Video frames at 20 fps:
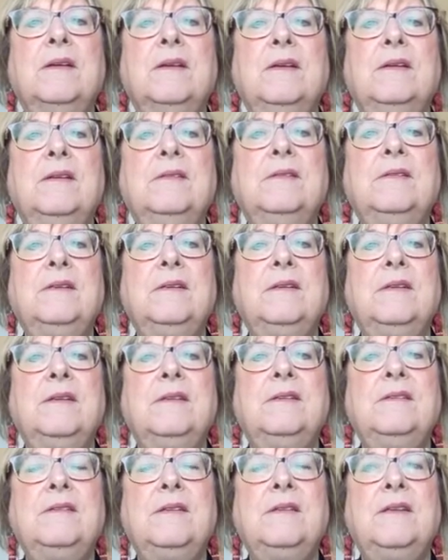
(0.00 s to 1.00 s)
And,
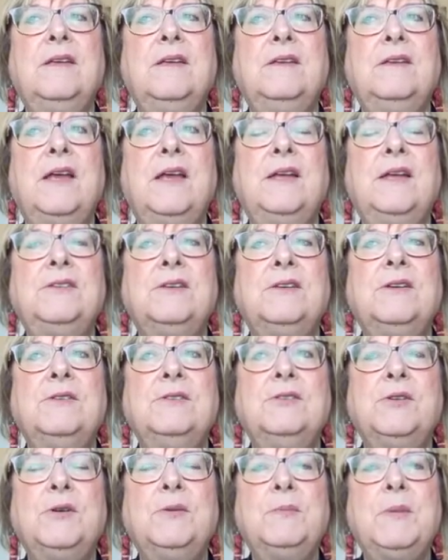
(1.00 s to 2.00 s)
and I had to
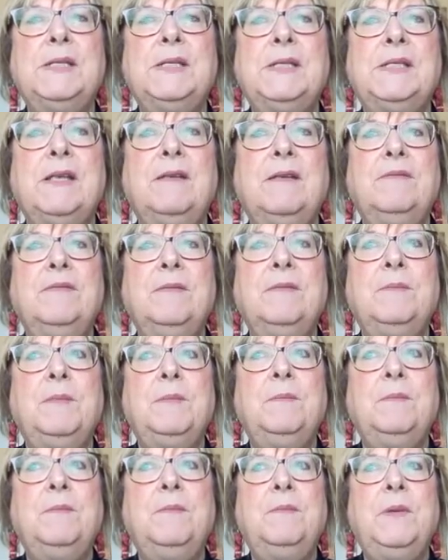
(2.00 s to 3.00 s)
control myself
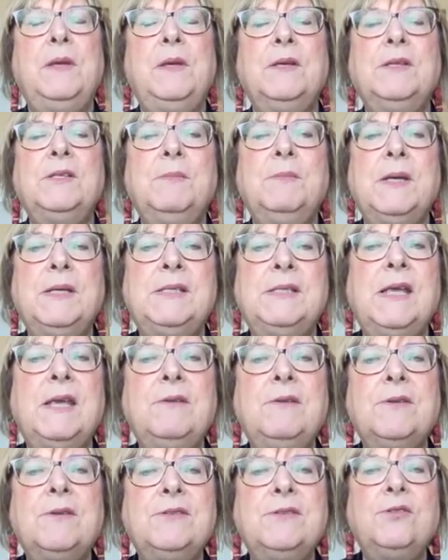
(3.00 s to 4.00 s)
because my
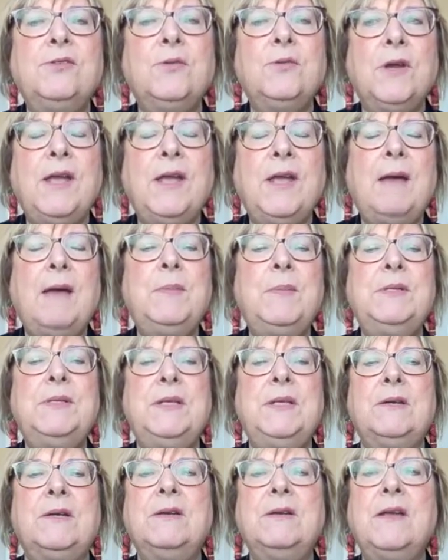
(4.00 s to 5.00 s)
sacred story happened
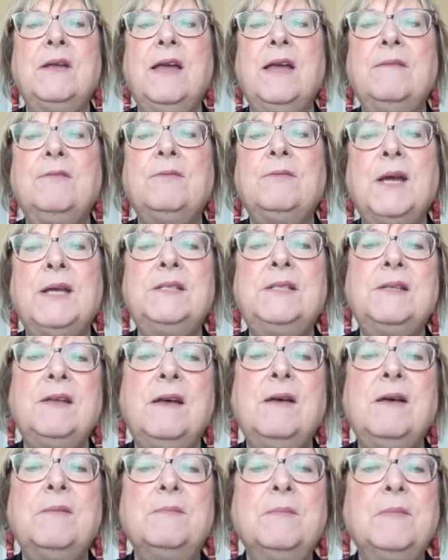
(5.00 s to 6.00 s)
here and I have a right to
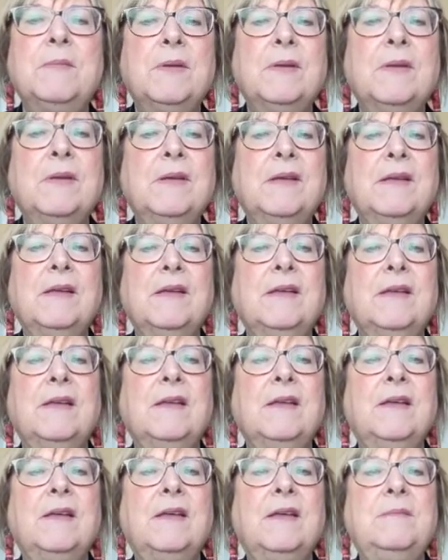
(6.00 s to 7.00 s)
come.
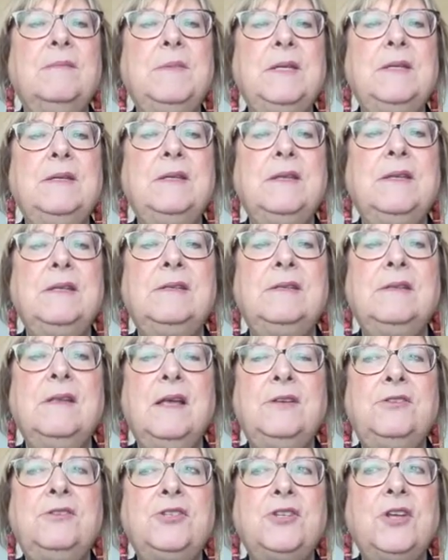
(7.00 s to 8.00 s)
I mean, it's
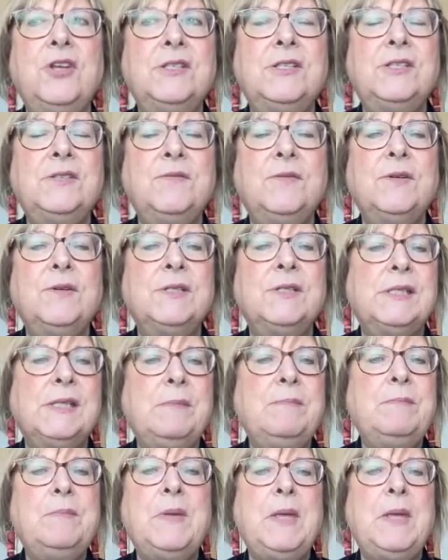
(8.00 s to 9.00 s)
not just for
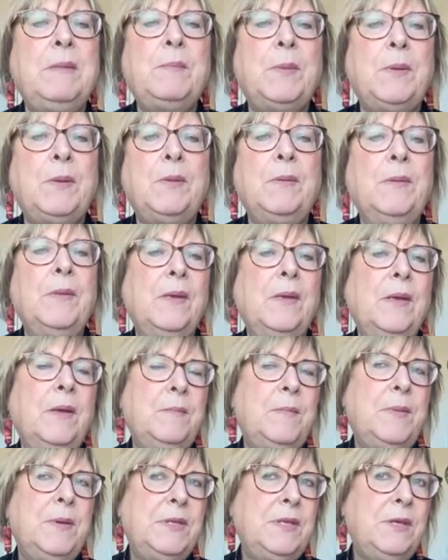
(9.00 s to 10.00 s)
some people,
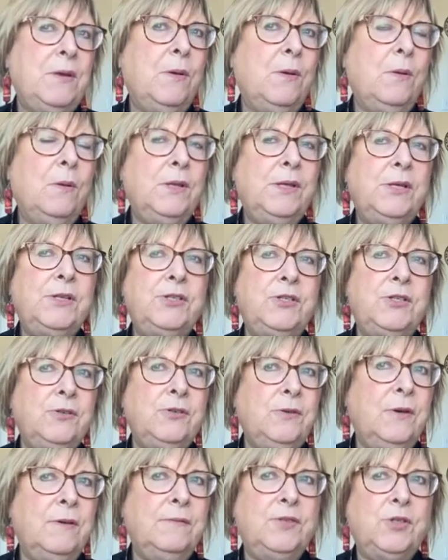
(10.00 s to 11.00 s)
but the whole
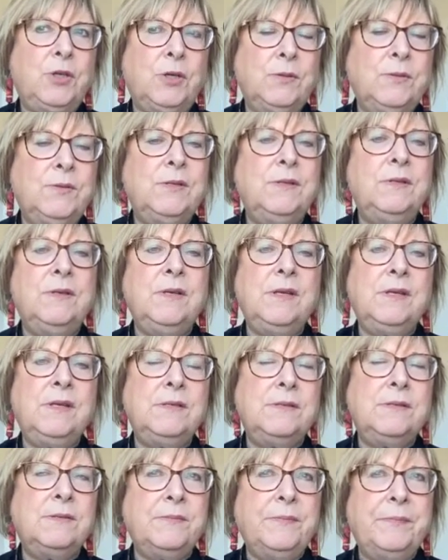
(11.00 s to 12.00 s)
issue of
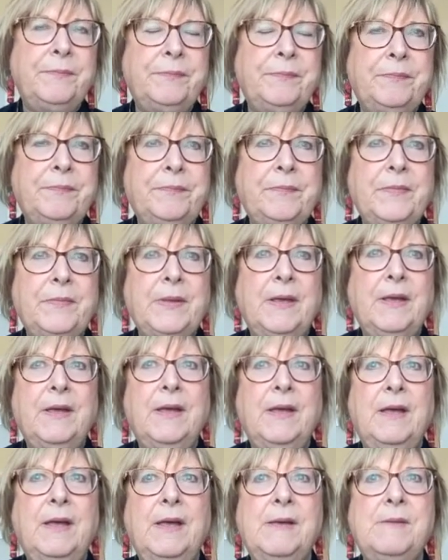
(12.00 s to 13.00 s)
chosenness
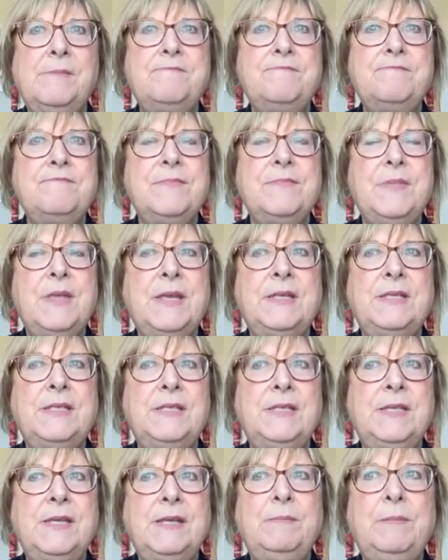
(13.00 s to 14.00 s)
um, is
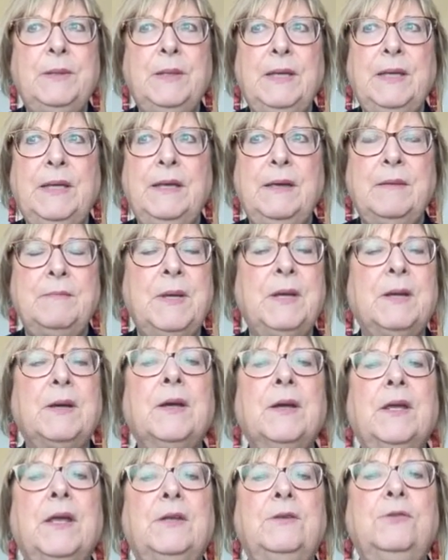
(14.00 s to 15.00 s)
deeply
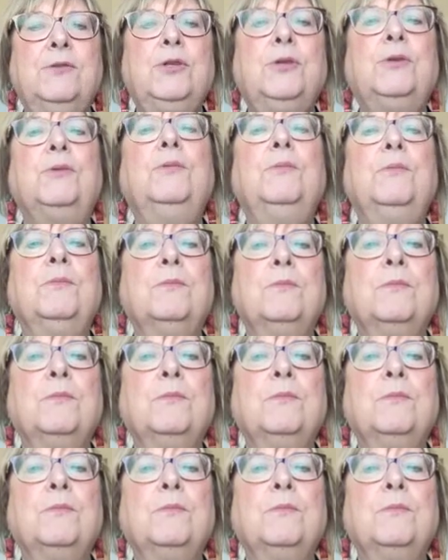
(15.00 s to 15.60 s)
American too.